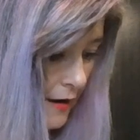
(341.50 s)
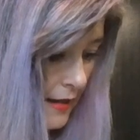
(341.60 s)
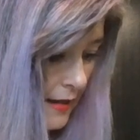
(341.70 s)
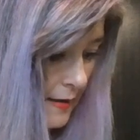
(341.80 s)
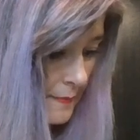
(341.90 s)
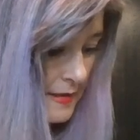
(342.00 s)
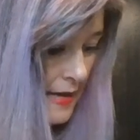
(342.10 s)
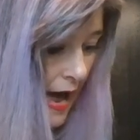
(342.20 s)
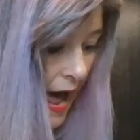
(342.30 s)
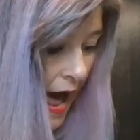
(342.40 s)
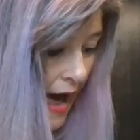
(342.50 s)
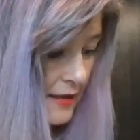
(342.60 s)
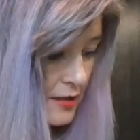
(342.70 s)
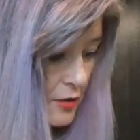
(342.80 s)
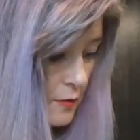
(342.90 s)
hair clips
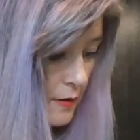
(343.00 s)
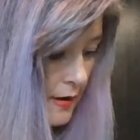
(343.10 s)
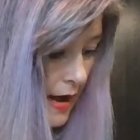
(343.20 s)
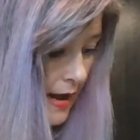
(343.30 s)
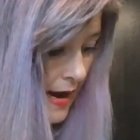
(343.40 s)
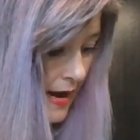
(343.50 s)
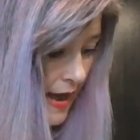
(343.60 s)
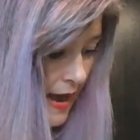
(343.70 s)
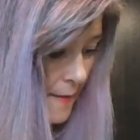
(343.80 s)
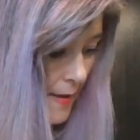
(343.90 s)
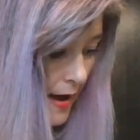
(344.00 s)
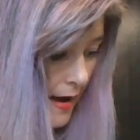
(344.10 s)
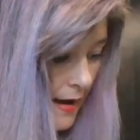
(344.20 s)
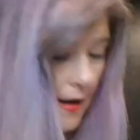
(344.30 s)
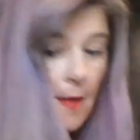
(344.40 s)
as you glam
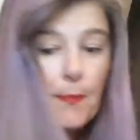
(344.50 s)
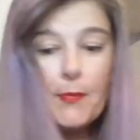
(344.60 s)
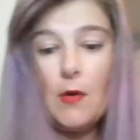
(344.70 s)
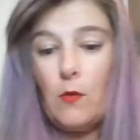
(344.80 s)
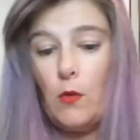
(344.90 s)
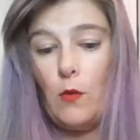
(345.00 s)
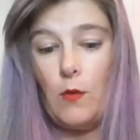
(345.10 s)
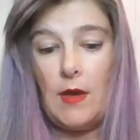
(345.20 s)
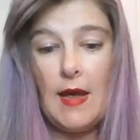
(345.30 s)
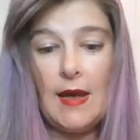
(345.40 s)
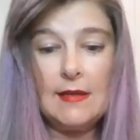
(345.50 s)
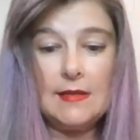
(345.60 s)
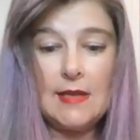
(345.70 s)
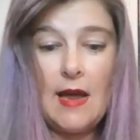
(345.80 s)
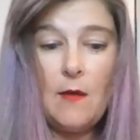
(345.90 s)
up. Ooh, yes,
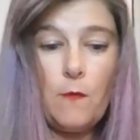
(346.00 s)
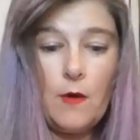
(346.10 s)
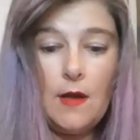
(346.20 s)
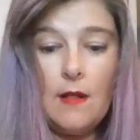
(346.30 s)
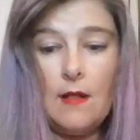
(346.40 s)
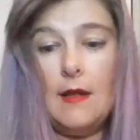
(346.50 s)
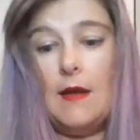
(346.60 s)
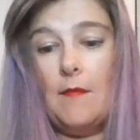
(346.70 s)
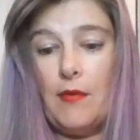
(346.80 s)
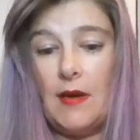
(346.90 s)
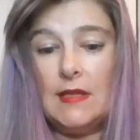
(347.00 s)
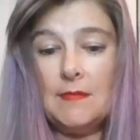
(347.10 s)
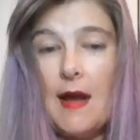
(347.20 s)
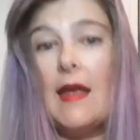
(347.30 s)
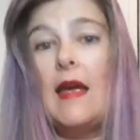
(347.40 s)
I will embrace
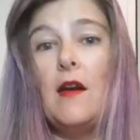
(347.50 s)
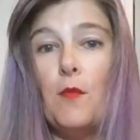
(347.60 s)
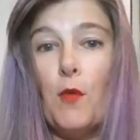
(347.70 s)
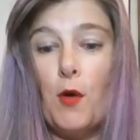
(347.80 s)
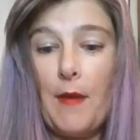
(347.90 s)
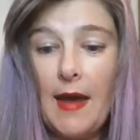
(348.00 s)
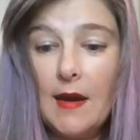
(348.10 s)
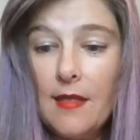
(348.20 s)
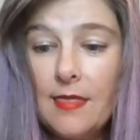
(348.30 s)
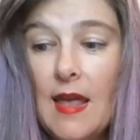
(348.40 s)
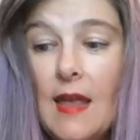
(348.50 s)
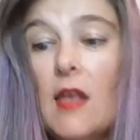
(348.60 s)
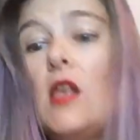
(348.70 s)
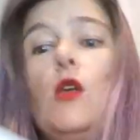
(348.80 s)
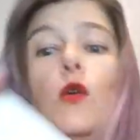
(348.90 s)
my inner mermaid.
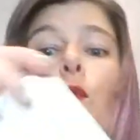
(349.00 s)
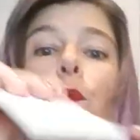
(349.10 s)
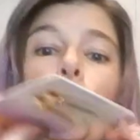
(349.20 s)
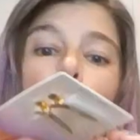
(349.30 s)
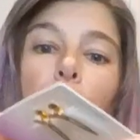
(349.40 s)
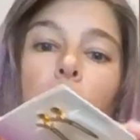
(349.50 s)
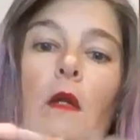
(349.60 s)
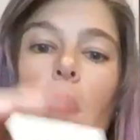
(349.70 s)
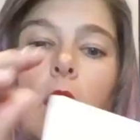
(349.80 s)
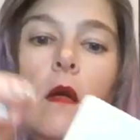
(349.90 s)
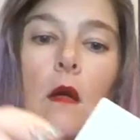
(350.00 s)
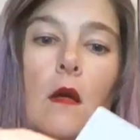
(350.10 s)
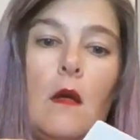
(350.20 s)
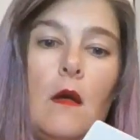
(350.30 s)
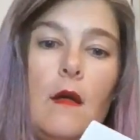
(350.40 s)
Thank you.
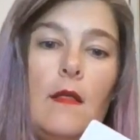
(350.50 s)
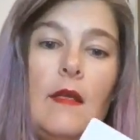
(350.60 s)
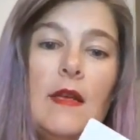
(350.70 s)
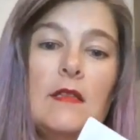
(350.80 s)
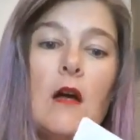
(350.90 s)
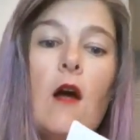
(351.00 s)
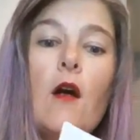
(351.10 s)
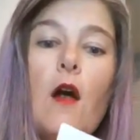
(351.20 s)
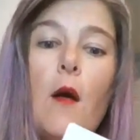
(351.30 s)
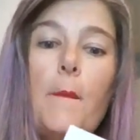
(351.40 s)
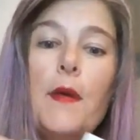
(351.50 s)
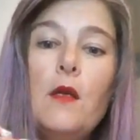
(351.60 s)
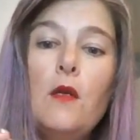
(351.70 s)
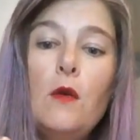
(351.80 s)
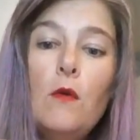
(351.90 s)
These are
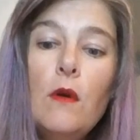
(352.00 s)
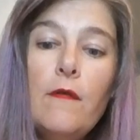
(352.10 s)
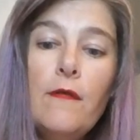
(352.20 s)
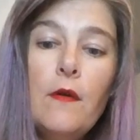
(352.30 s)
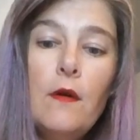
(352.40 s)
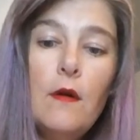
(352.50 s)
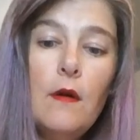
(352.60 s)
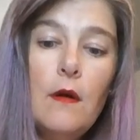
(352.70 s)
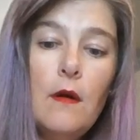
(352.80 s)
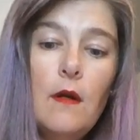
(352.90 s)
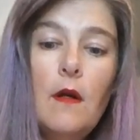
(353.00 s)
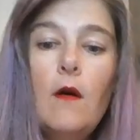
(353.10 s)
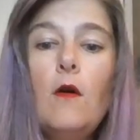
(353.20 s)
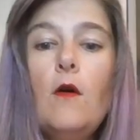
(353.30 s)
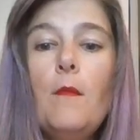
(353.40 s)
beautiful.
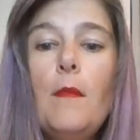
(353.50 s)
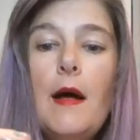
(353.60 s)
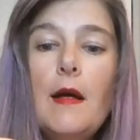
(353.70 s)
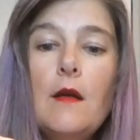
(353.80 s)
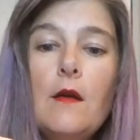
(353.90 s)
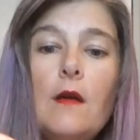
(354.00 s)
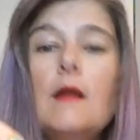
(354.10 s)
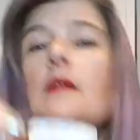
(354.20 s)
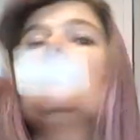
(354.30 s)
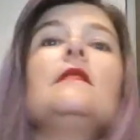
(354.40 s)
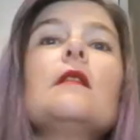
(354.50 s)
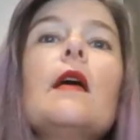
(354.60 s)
Oh my goodness,